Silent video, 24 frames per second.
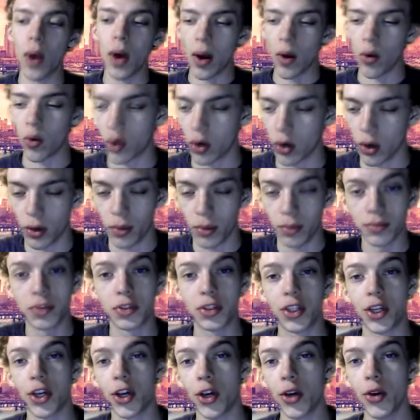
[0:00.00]
Welcome
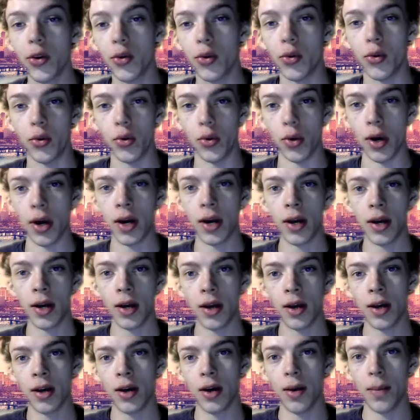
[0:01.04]
to
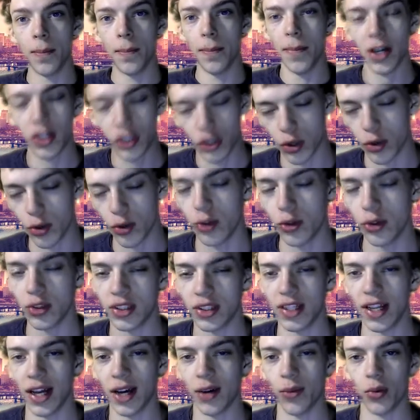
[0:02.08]
Metro
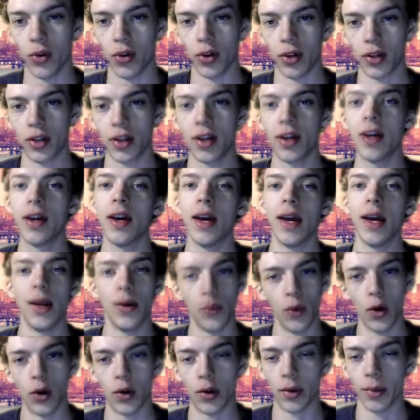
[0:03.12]
News Network and
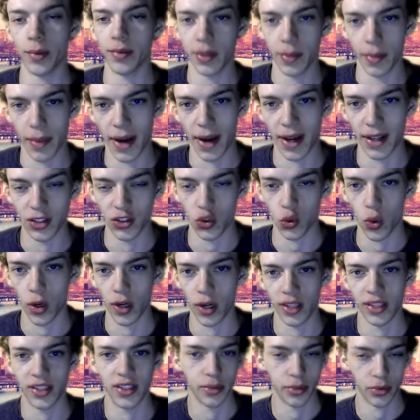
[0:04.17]
welcome to Madden
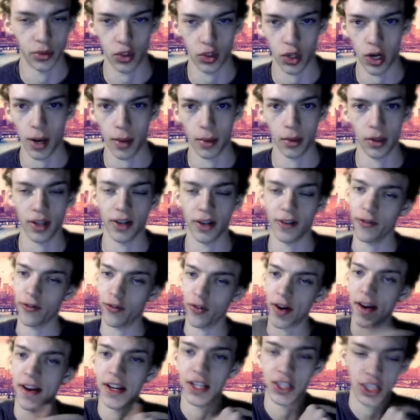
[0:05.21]
20 Subscriber League
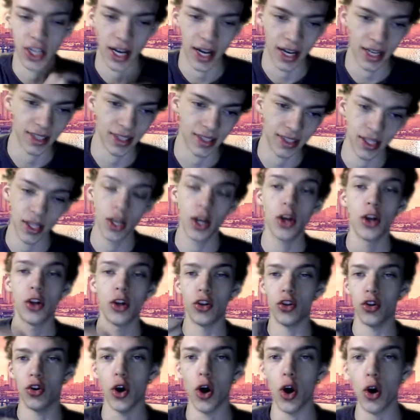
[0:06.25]
franchise.
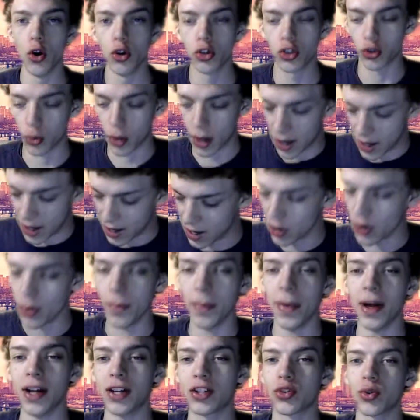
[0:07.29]
Your host right here,
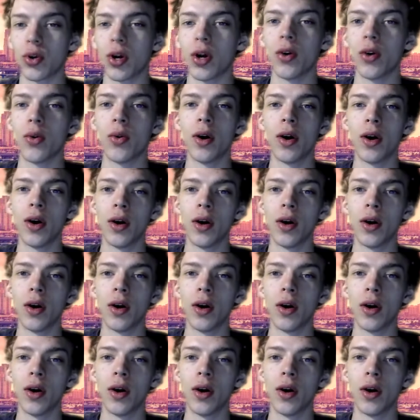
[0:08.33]
Metro,